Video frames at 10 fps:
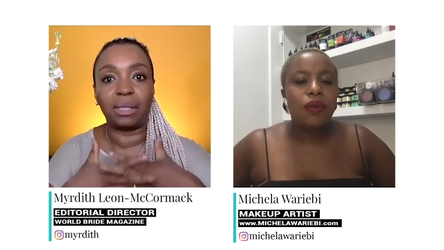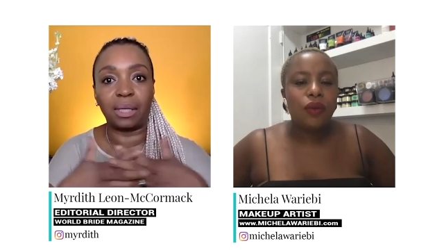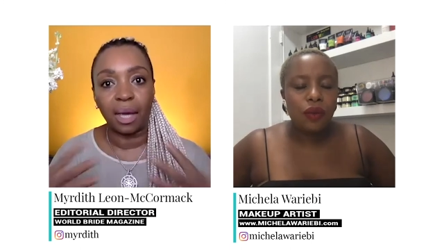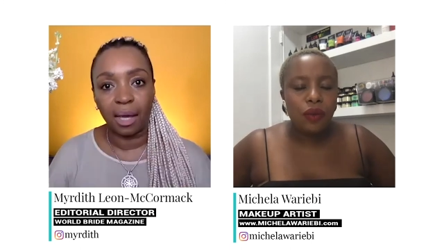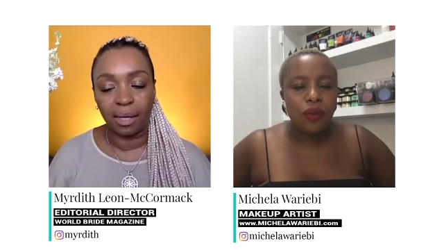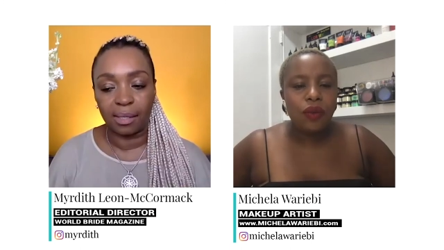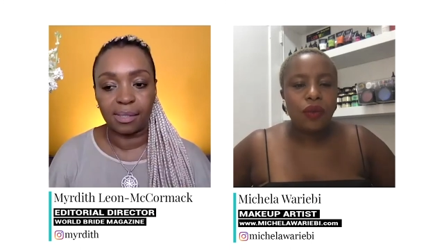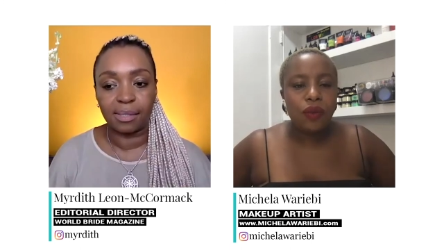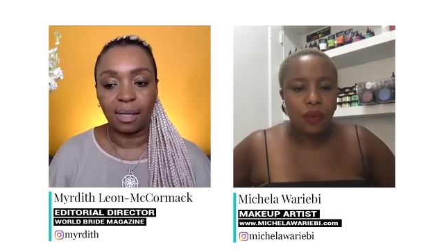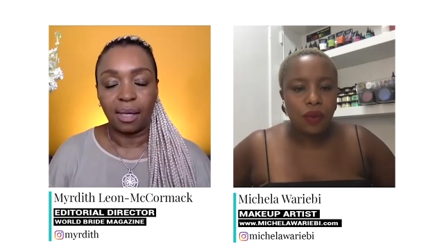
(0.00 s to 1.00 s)

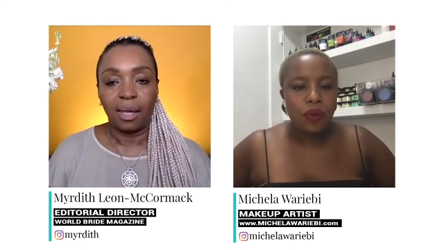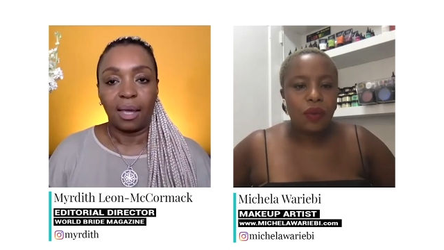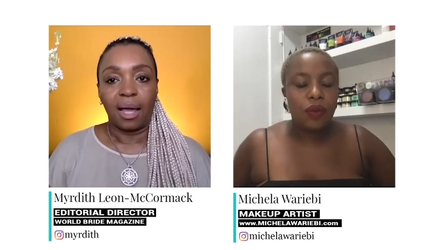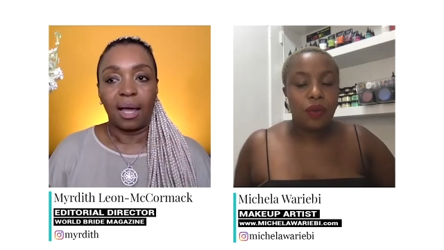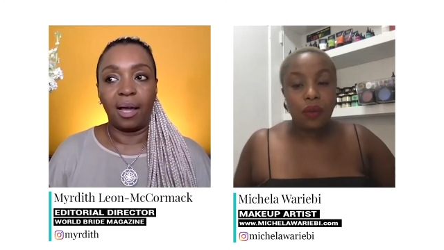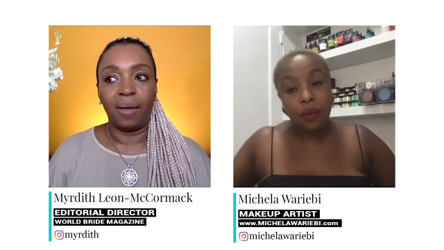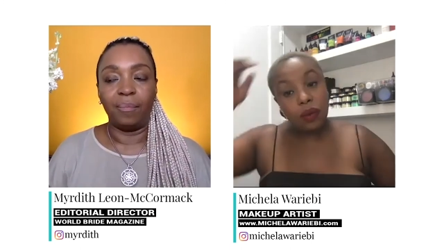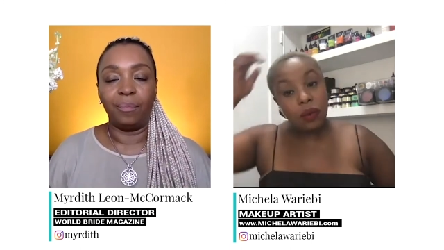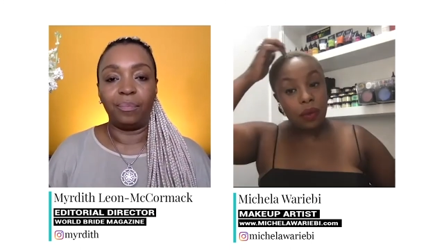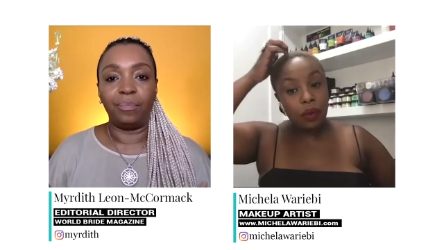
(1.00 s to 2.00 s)
Speaker 1: because
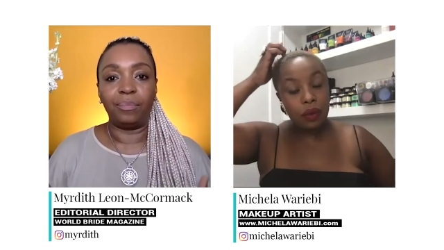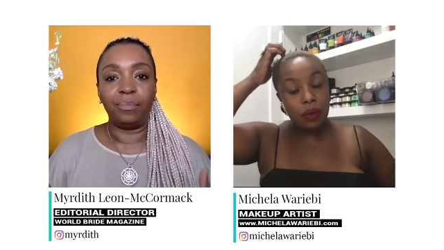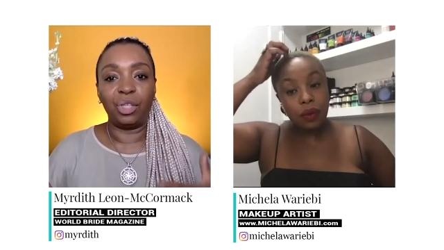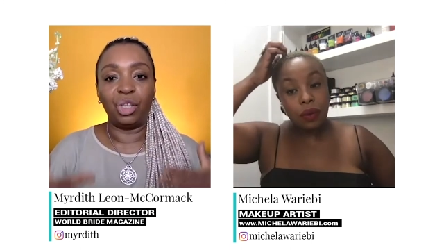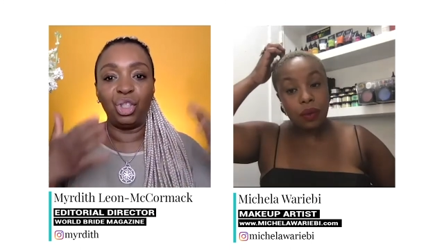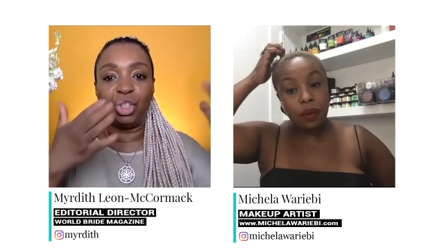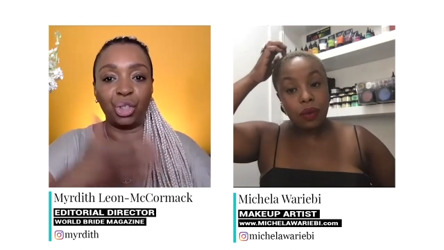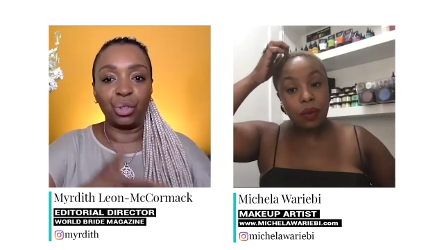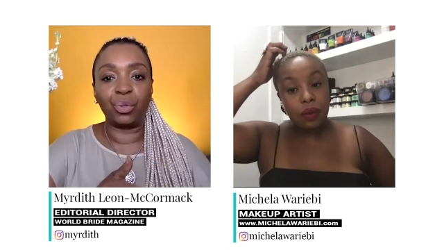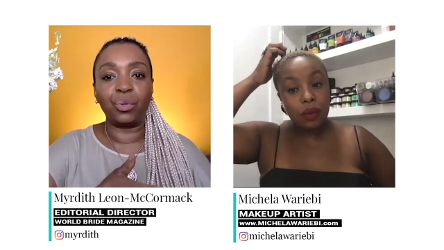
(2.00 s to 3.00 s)
um
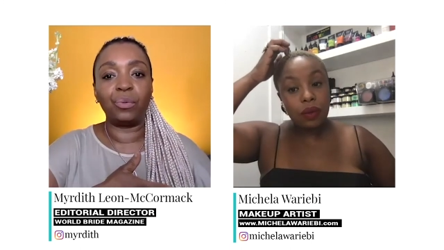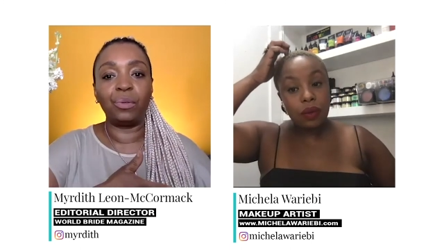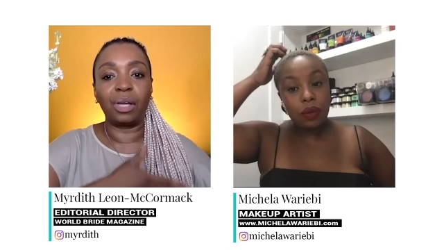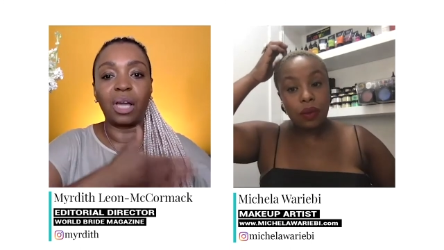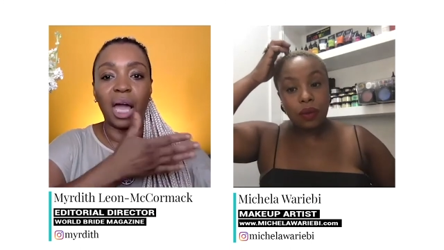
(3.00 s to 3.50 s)
you got